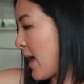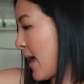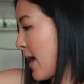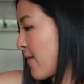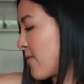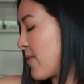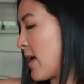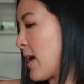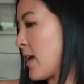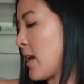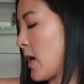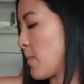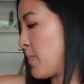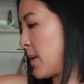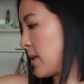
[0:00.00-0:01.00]
And then
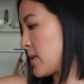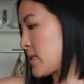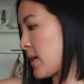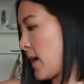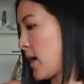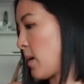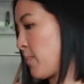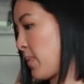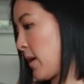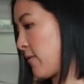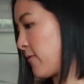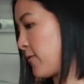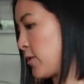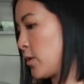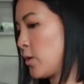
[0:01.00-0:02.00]
I picked up a
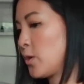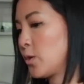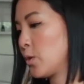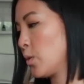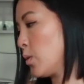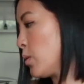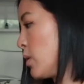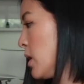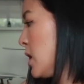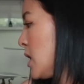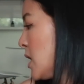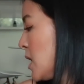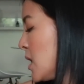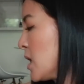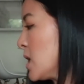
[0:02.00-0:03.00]
few
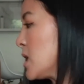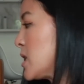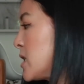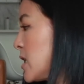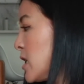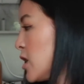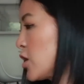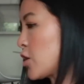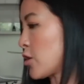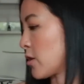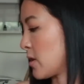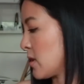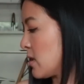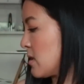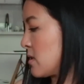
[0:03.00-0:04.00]

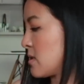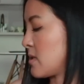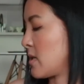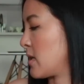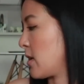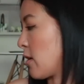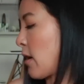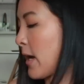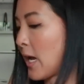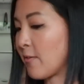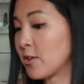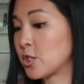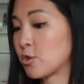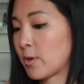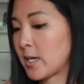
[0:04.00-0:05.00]
t-shirts here. I have
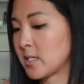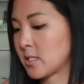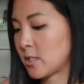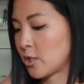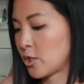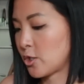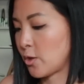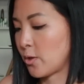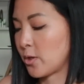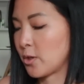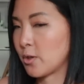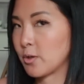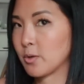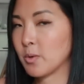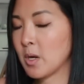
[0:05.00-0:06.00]
a dress to show
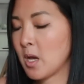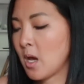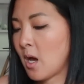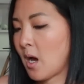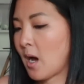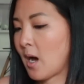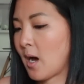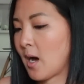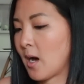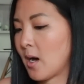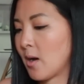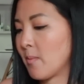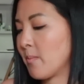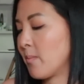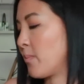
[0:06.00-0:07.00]
you,
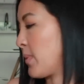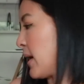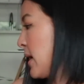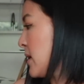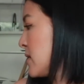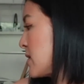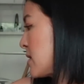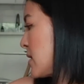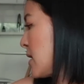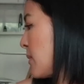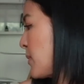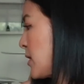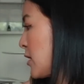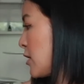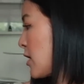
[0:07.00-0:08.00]
um, but I'm
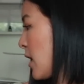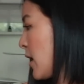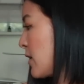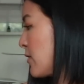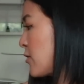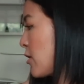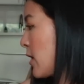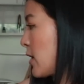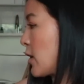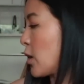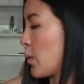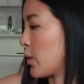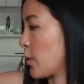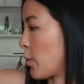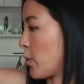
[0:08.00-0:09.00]
gonna kind of try and
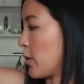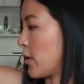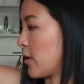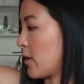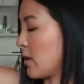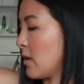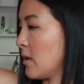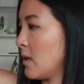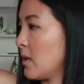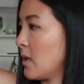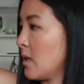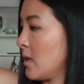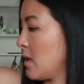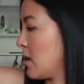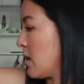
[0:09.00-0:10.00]
go in order
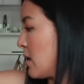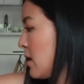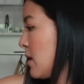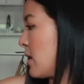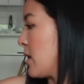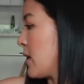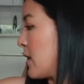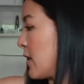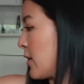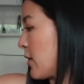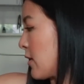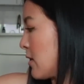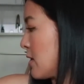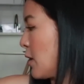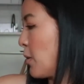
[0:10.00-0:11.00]

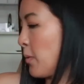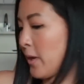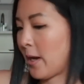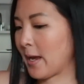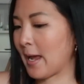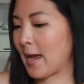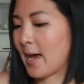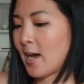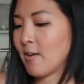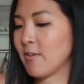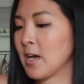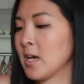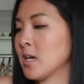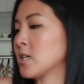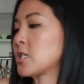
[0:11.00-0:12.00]
here what I have.
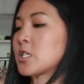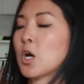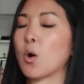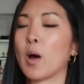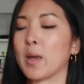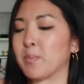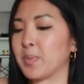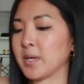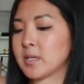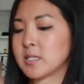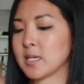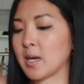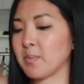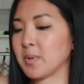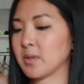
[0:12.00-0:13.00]
So I picked
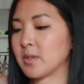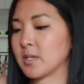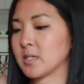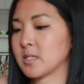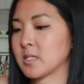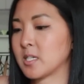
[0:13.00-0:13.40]
up this